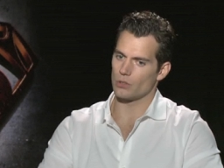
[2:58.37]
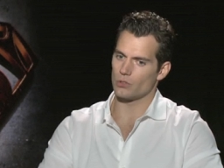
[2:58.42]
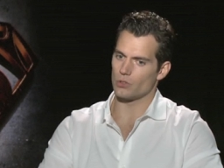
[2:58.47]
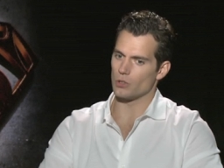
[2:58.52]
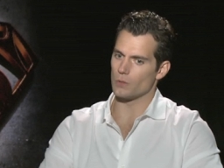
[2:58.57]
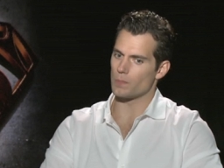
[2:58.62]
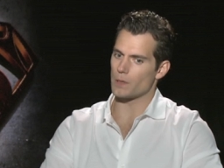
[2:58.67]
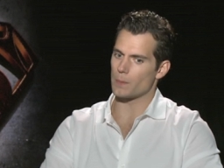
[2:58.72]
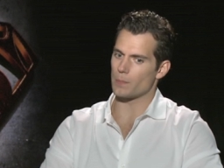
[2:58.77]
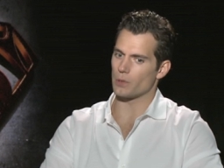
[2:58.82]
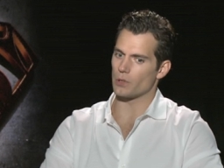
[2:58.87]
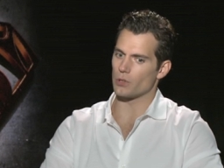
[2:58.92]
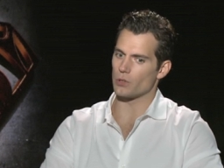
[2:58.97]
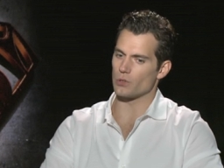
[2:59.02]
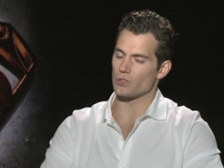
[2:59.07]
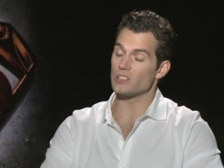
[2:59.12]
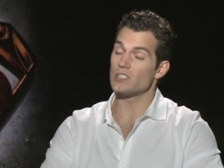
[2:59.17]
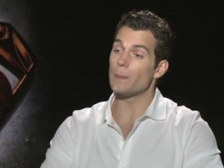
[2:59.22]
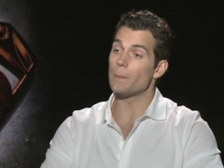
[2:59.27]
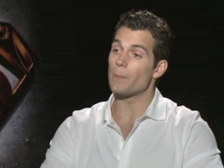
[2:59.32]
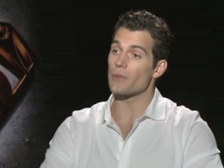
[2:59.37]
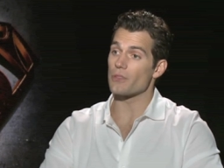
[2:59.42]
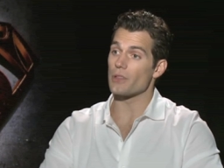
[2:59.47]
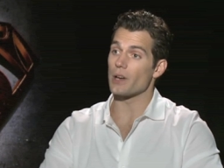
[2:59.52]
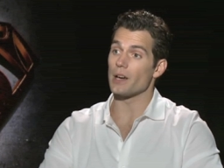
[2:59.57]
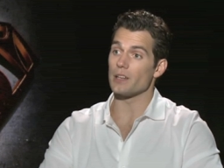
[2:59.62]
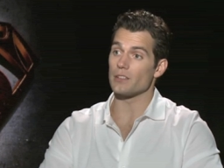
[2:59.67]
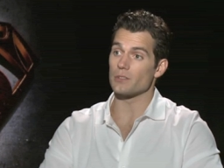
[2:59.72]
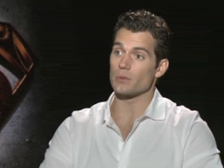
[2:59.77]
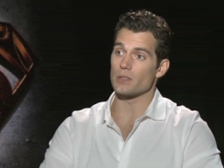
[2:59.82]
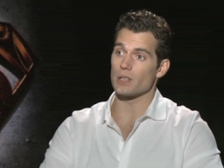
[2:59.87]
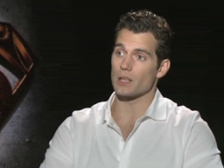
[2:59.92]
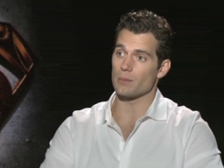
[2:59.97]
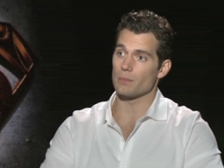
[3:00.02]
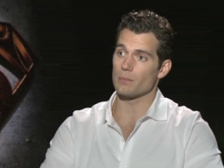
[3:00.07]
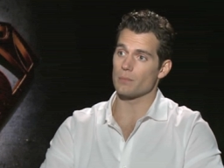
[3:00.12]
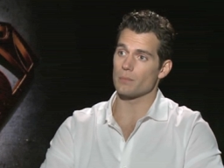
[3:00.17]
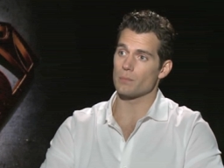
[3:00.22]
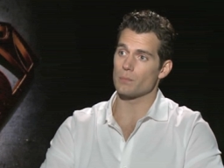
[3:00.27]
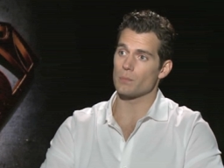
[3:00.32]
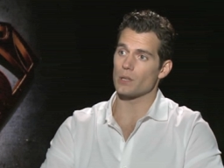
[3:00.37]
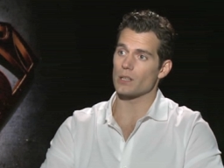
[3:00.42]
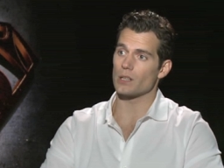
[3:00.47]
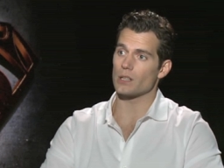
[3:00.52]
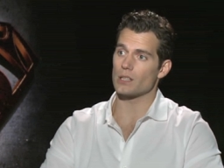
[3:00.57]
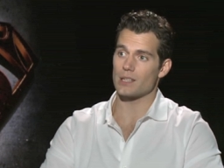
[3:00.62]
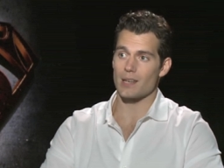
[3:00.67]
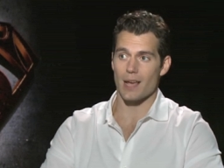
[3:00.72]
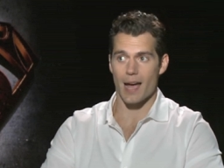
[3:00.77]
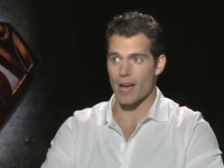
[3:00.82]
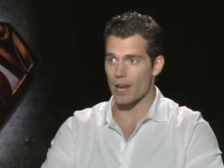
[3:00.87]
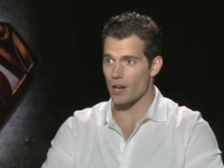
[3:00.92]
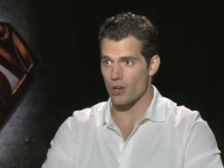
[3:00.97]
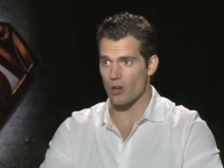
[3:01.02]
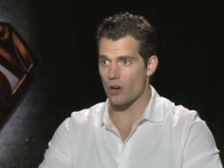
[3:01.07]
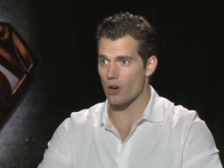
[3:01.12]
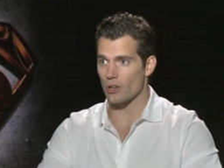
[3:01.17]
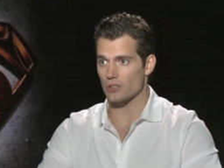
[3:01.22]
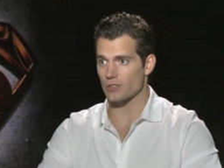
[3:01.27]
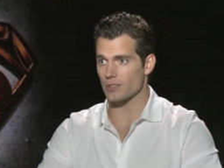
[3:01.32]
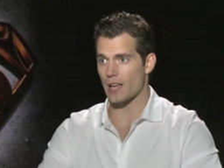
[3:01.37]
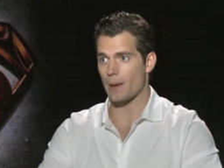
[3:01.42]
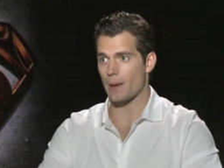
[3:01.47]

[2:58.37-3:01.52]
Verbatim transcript: Two people who sympathize with him, but cannot